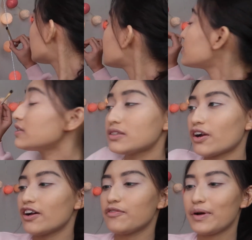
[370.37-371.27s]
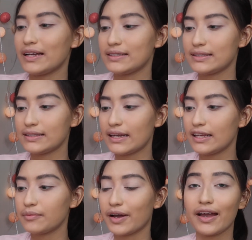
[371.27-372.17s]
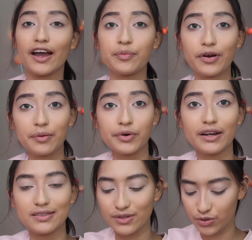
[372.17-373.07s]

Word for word: So I'm going to start off by setting my eye primer as